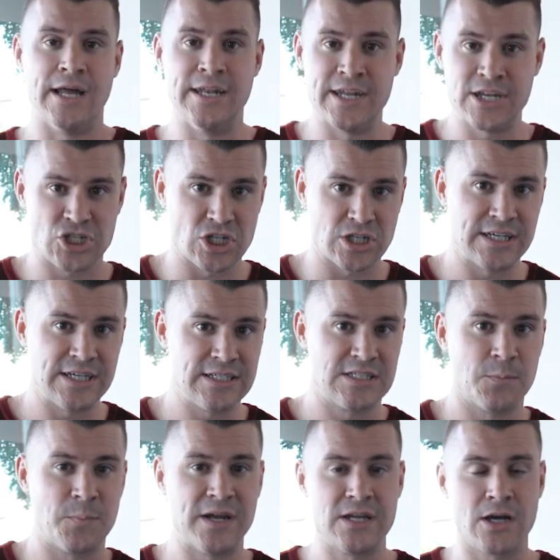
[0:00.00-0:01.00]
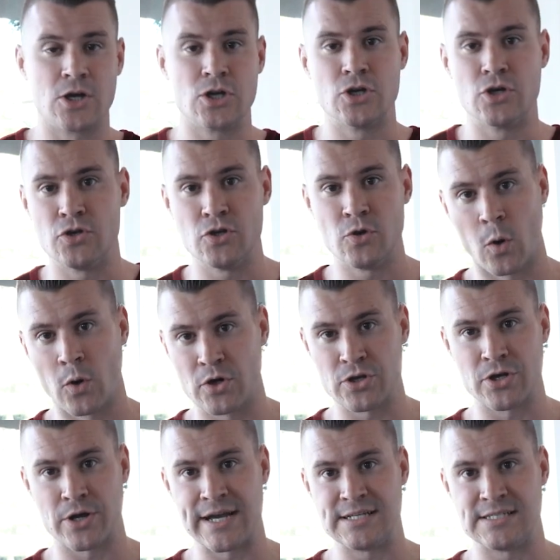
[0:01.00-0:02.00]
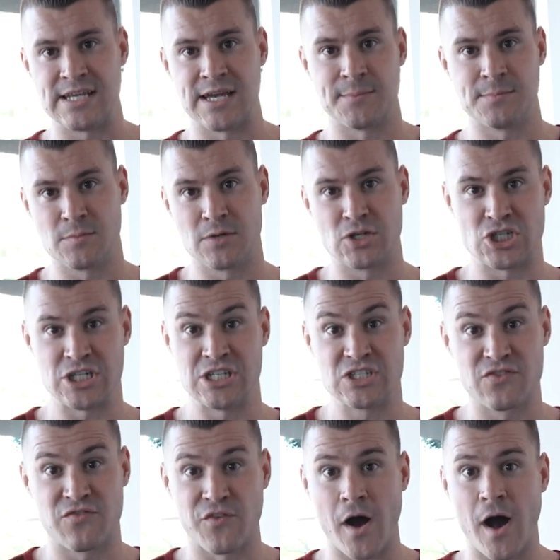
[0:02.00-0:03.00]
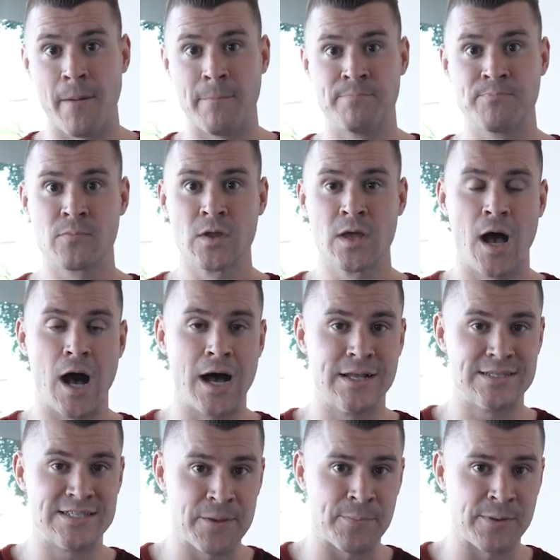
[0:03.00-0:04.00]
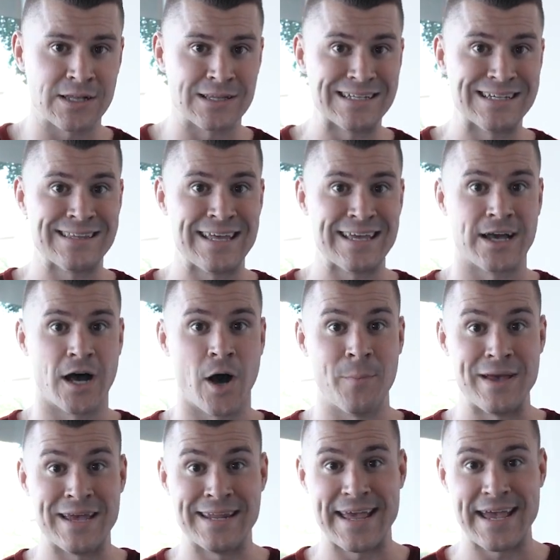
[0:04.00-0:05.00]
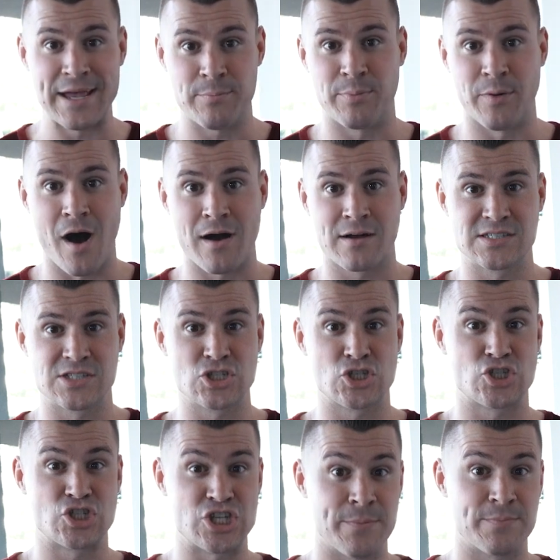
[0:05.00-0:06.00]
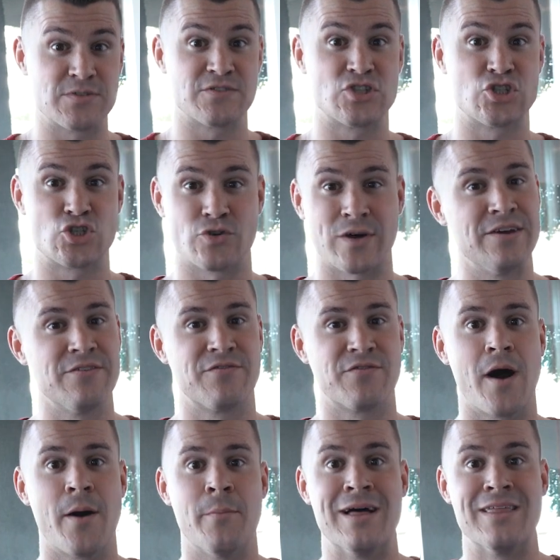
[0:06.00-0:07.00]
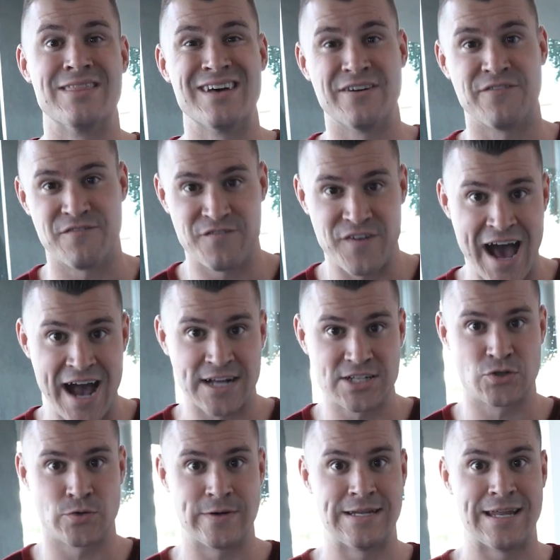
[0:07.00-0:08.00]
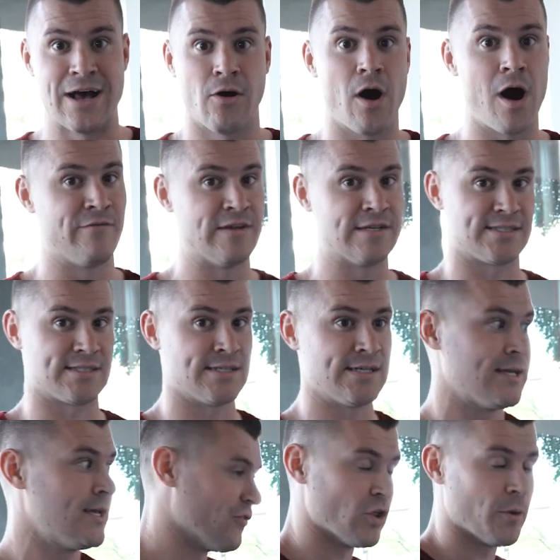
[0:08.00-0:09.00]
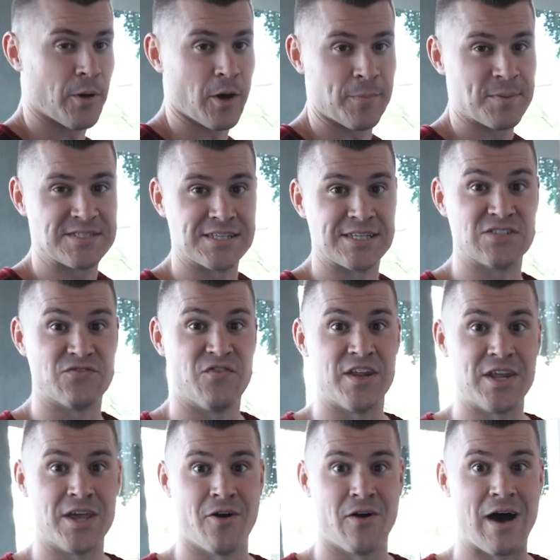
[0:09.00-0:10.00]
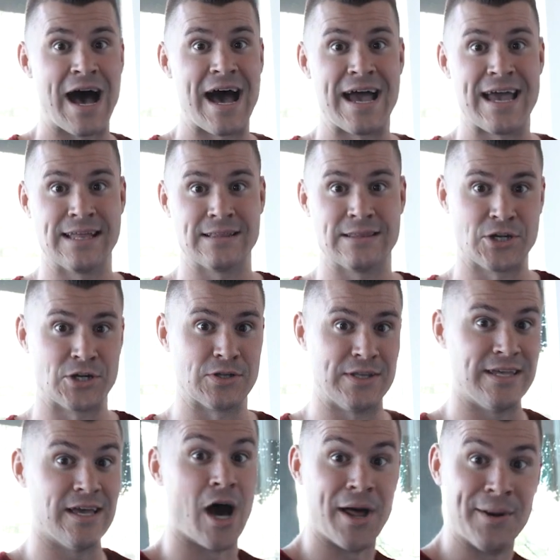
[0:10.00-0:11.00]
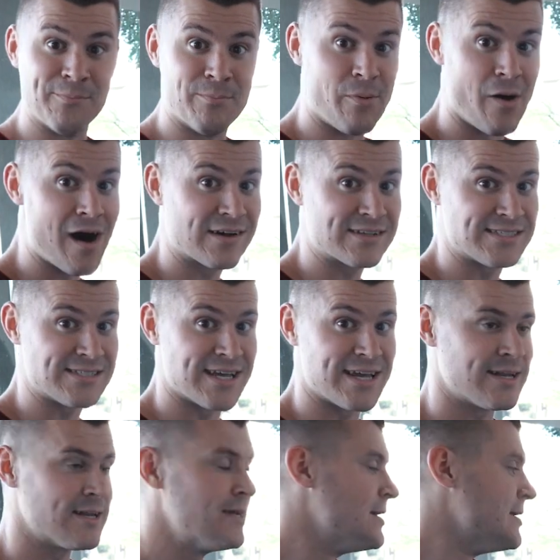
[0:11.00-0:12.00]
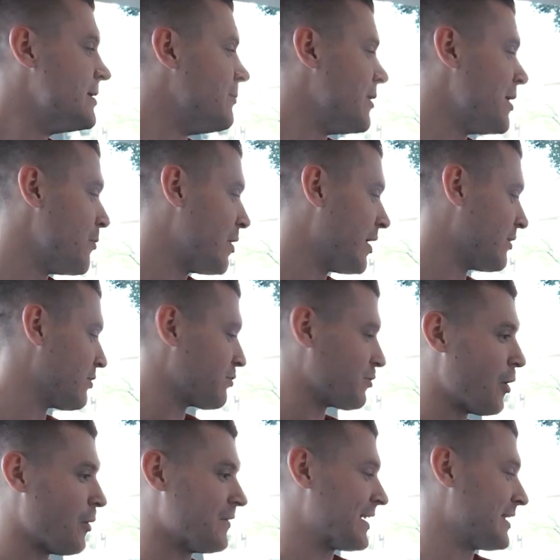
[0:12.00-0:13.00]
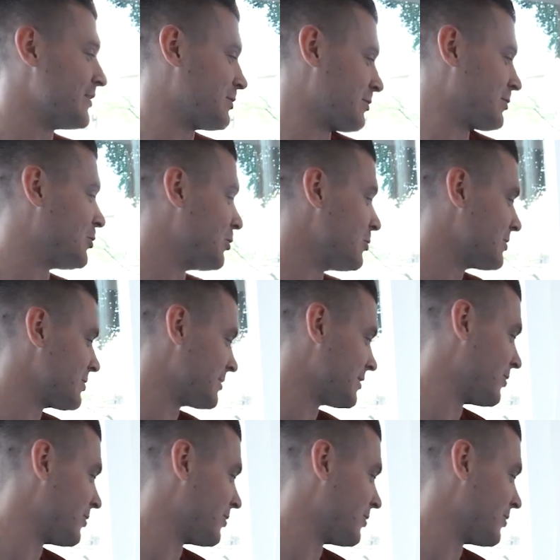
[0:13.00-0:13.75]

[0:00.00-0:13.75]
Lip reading: Initially, depending on who you order your ATM machines from, typically they come in a box shipped straight from the factory. Now, obviously, for the purpose of this video, I literally unboxed it. Maybe we can throw in like a little cool little